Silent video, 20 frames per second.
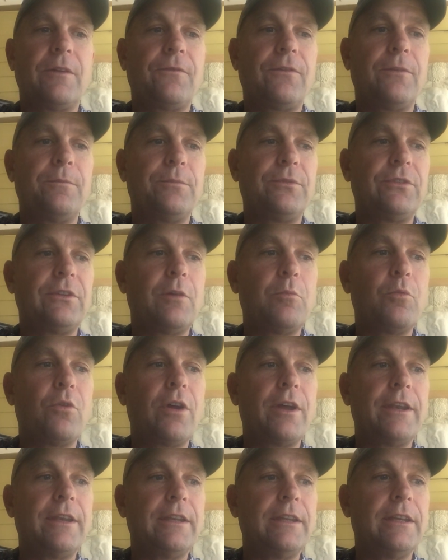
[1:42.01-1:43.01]
from
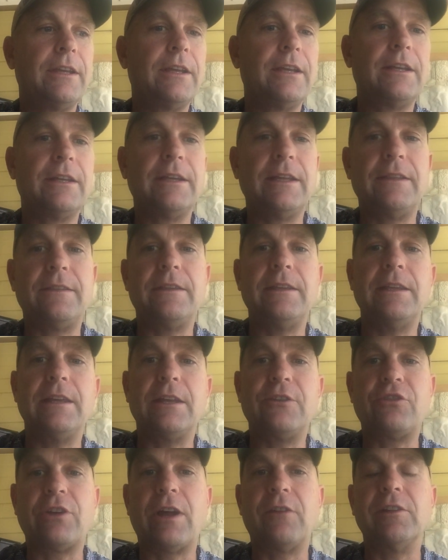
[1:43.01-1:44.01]
someone at the
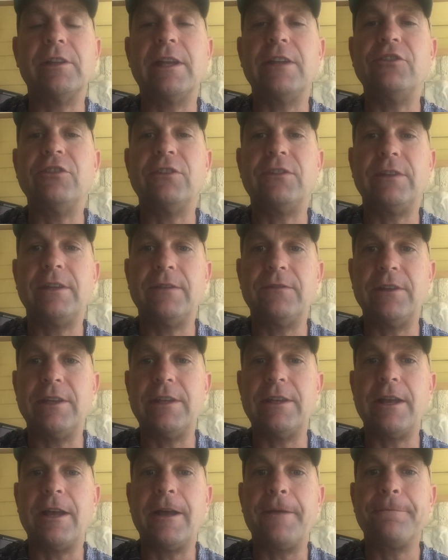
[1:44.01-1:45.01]
travel agency in
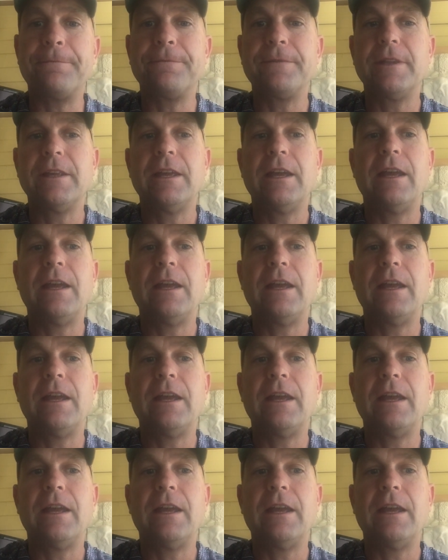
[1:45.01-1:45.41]
Vietnam.